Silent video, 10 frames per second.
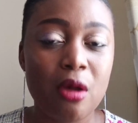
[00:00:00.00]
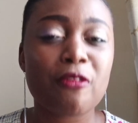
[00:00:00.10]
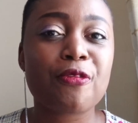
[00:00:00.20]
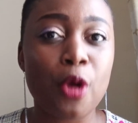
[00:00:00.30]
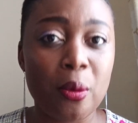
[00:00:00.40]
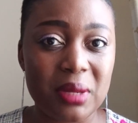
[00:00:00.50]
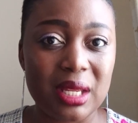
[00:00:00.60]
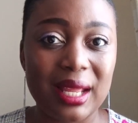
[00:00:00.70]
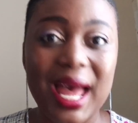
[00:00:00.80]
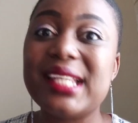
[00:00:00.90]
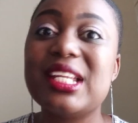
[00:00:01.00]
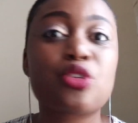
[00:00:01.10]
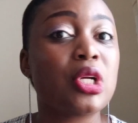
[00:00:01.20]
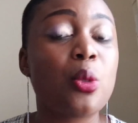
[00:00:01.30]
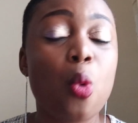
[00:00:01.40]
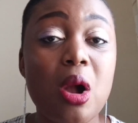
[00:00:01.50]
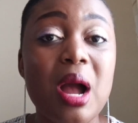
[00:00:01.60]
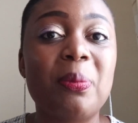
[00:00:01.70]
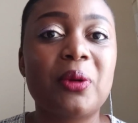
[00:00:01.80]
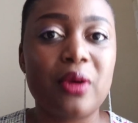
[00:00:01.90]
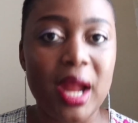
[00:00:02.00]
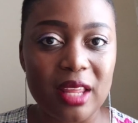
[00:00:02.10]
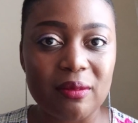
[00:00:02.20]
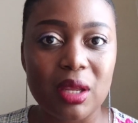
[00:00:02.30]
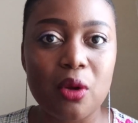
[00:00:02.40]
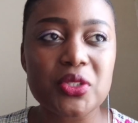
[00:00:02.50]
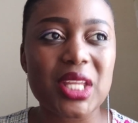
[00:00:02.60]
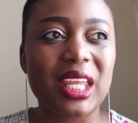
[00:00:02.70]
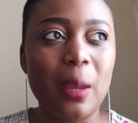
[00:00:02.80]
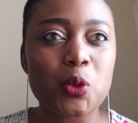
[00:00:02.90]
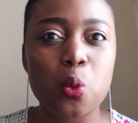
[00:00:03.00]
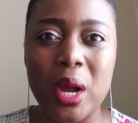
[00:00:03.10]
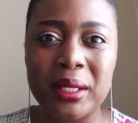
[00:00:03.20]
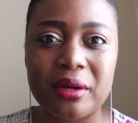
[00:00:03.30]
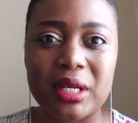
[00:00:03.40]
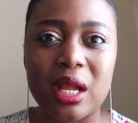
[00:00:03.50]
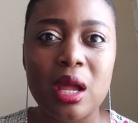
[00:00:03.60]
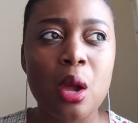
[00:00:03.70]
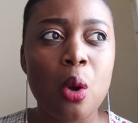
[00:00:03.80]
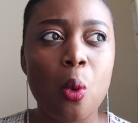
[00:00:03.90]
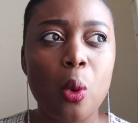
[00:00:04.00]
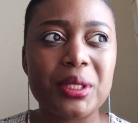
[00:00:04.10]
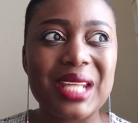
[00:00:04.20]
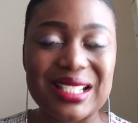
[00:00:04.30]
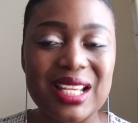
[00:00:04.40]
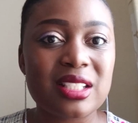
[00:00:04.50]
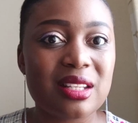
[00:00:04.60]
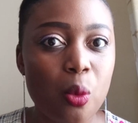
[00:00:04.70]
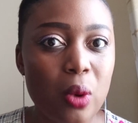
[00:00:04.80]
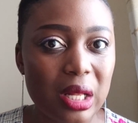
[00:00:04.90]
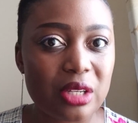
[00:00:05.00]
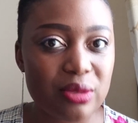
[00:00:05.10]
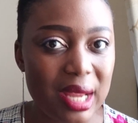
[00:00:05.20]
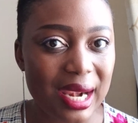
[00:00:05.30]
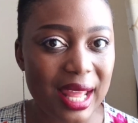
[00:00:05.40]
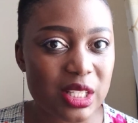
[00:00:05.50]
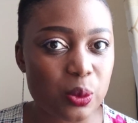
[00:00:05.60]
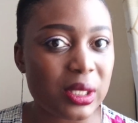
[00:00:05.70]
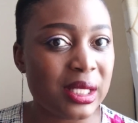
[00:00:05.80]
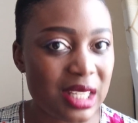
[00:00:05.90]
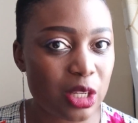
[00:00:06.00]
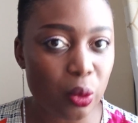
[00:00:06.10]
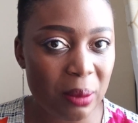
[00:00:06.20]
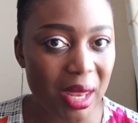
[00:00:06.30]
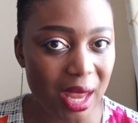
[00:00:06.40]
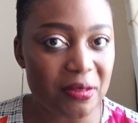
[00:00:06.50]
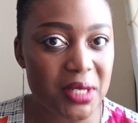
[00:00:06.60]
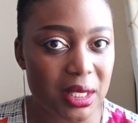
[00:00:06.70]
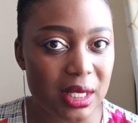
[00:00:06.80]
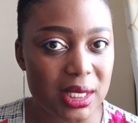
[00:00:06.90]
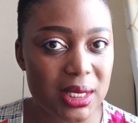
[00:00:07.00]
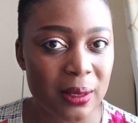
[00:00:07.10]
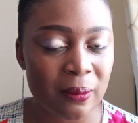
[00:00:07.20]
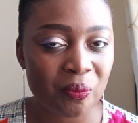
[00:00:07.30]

from me. I literally woke up crying because I kept wondering, doesn't the world realize we'll need women after this?